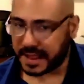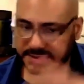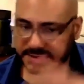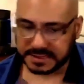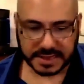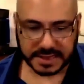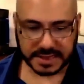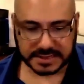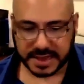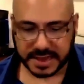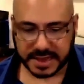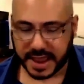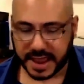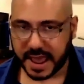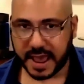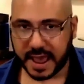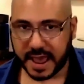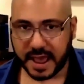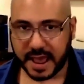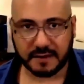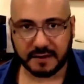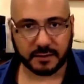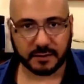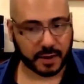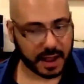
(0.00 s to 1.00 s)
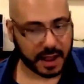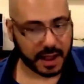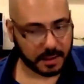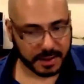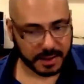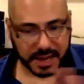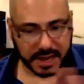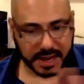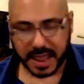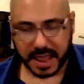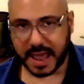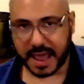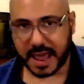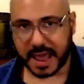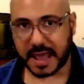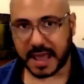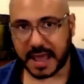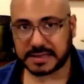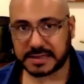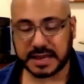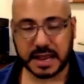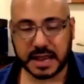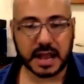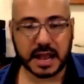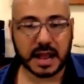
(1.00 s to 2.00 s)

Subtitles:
sets I have or how many ads.